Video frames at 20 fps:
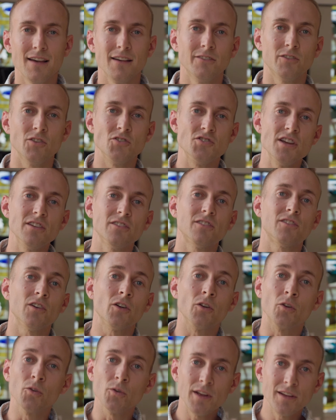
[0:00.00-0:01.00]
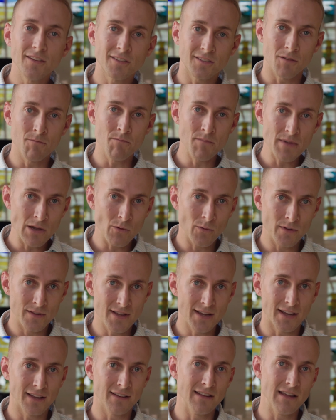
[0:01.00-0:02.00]
So Jesus agrees to meet with
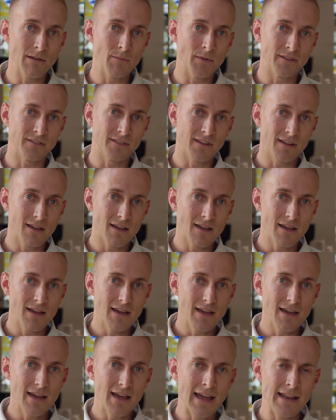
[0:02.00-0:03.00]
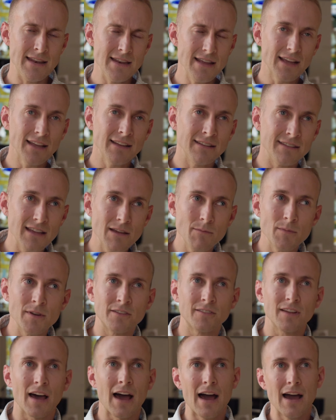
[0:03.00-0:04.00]
Nicodemus. And
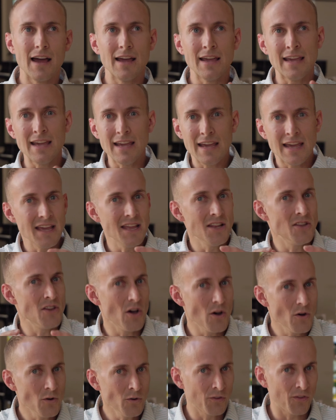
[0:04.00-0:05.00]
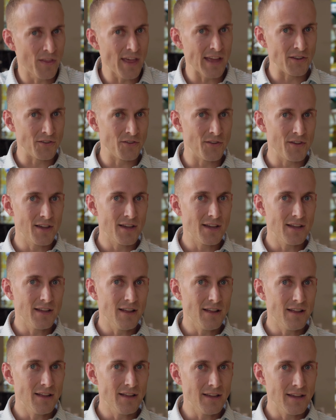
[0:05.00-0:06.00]
Nicodemus, he, he knows that,
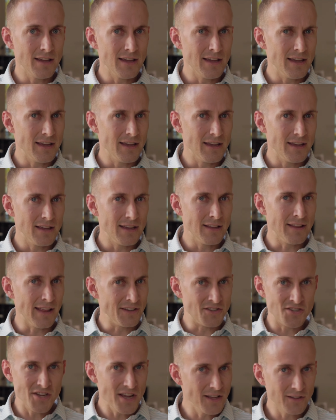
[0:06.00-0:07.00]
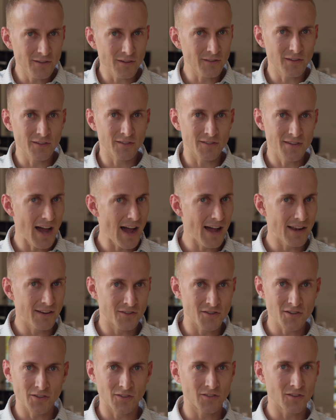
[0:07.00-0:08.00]
that Jesus is
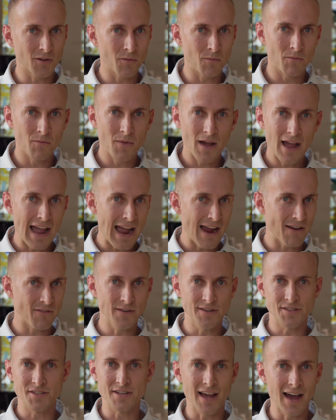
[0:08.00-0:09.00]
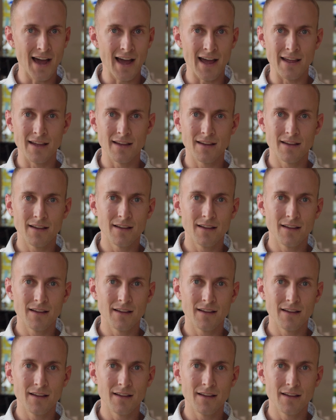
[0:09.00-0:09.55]
not just some average guy.